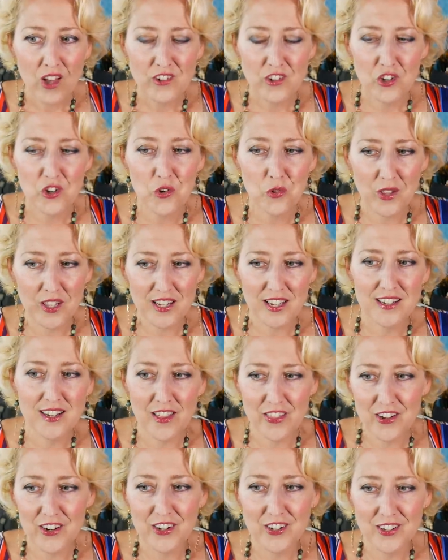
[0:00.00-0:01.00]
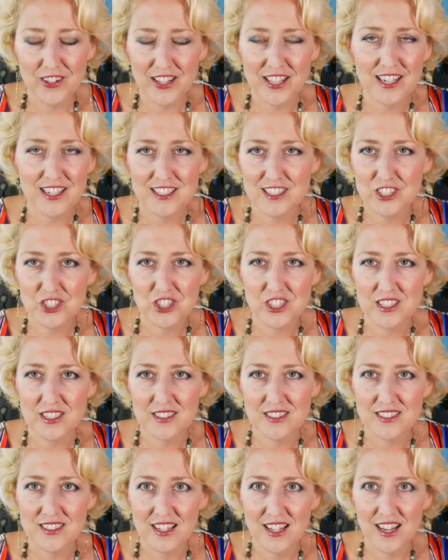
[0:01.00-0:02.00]
to do like another like
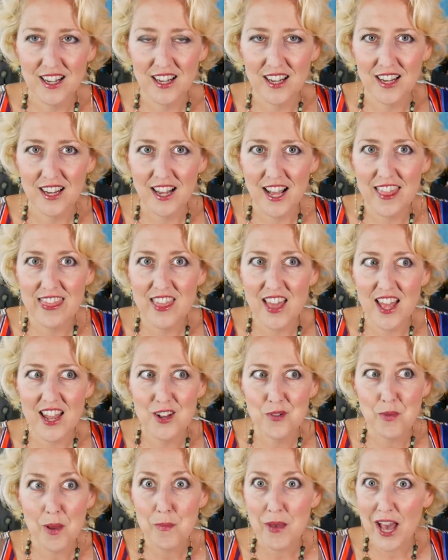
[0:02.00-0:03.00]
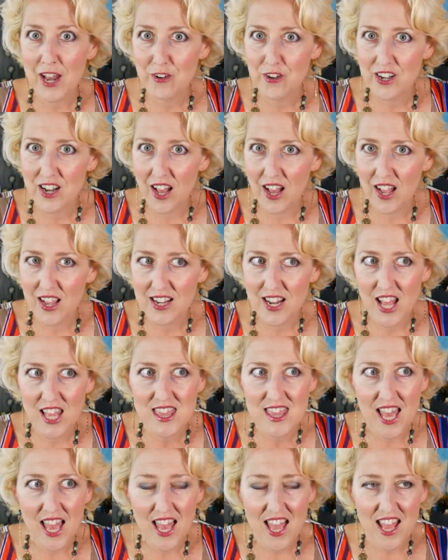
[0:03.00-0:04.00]
edition, uh, and then my battery died.
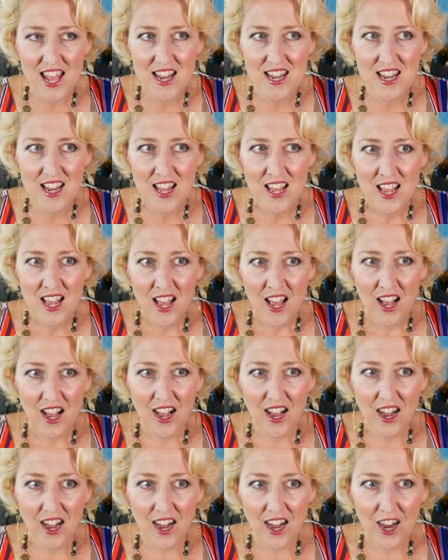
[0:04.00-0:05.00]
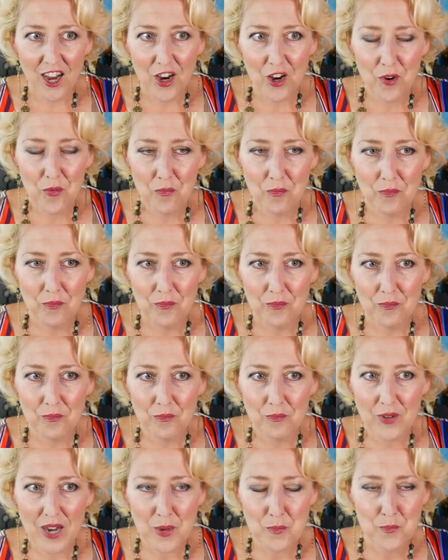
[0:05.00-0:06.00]
And then um,
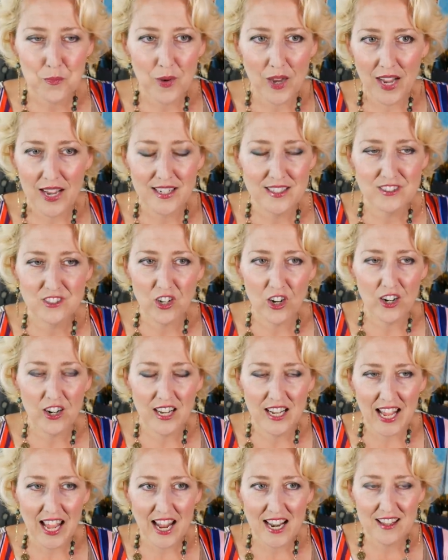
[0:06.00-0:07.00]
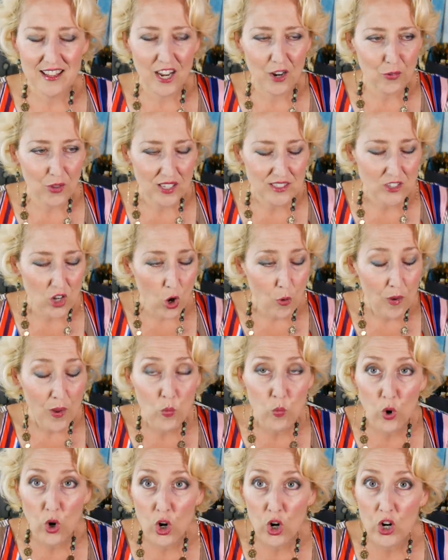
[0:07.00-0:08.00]
I, I started again, and then I realized, oh my
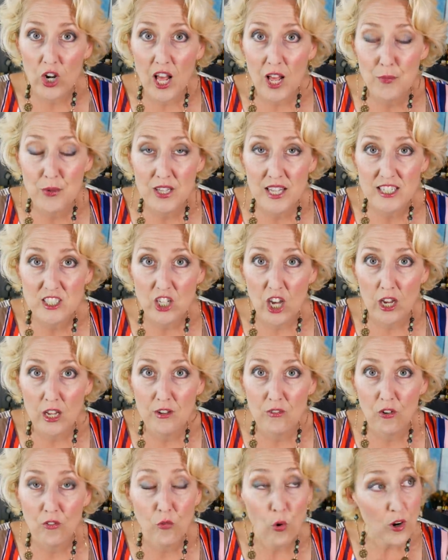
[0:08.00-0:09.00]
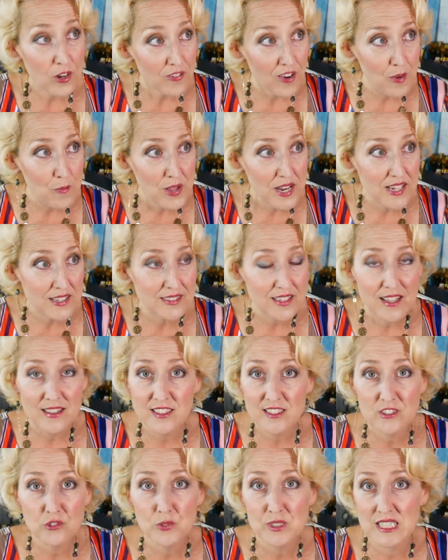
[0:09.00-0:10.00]
word, I've been like talking for forty-five minutes and
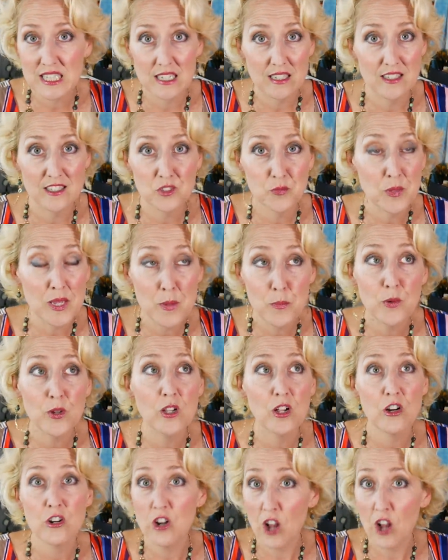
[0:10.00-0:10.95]
this is ridiculous. People are